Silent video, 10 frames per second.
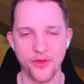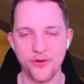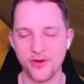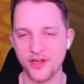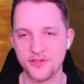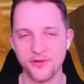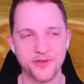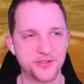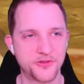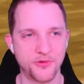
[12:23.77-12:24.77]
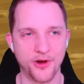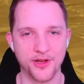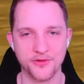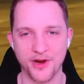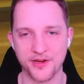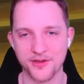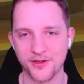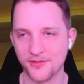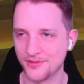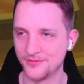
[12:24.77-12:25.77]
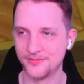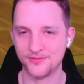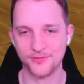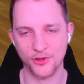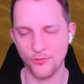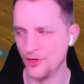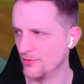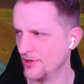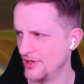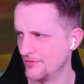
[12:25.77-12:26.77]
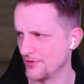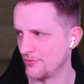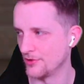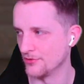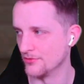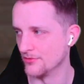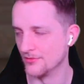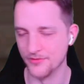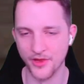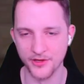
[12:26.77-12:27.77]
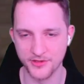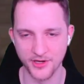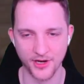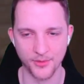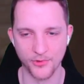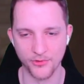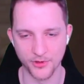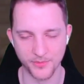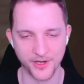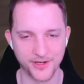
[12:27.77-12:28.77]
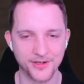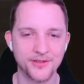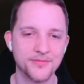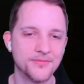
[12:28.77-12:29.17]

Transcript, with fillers: no need to destroy it right now. We will leave it for you, this time, old man.